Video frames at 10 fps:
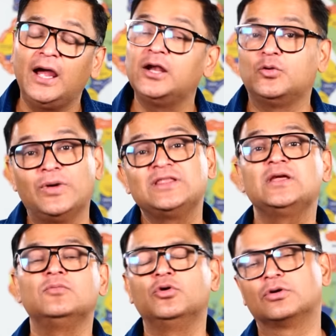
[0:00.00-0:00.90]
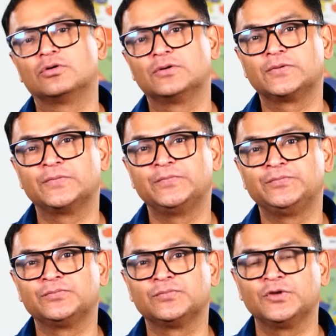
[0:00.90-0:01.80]
And one thing more.
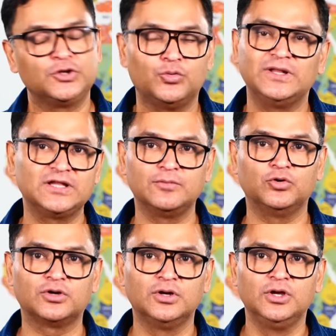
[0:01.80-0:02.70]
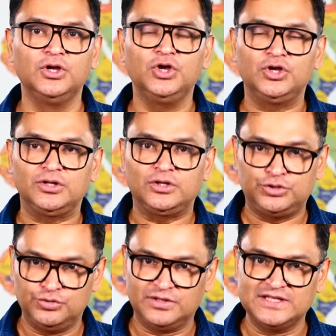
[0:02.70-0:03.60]
You
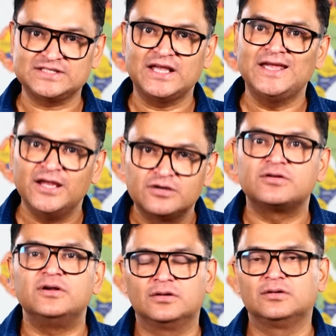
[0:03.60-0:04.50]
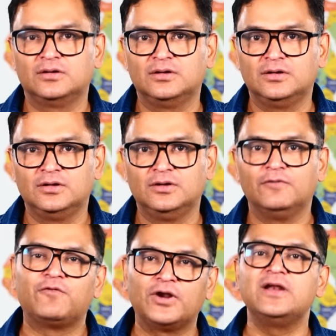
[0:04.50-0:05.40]
know, this hatred
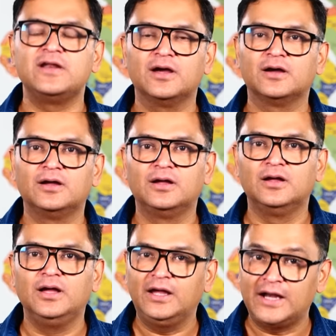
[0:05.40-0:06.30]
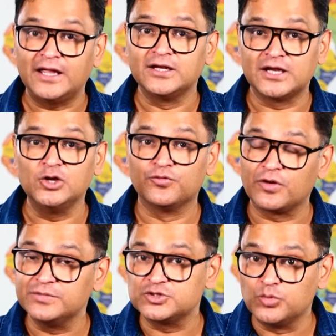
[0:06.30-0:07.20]
for India. And I can tell you
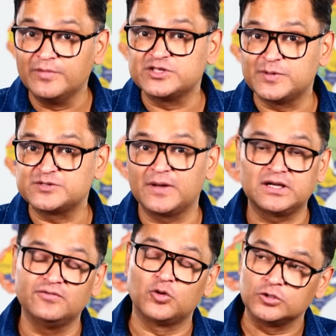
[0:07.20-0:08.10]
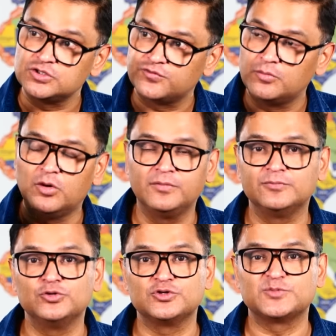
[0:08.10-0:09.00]
from this woman's perspective and also from
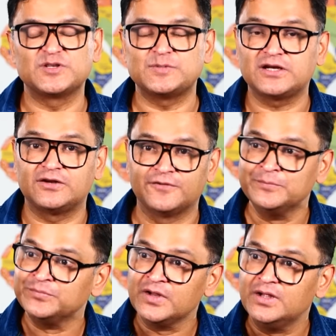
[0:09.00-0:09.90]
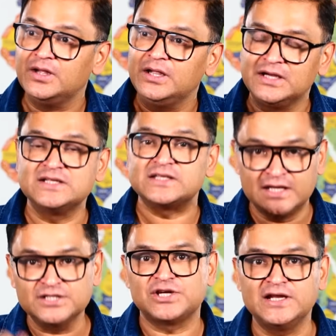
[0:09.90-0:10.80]
Mohammed Muizu's perspective, it is
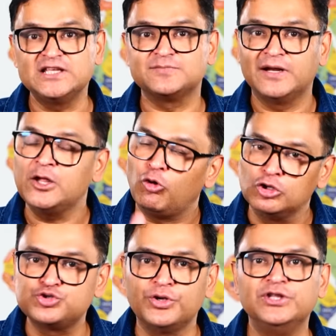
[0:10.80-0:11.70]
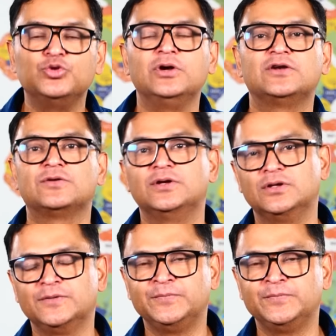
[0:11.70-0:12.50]
a Chinese money, also Hindu hatred.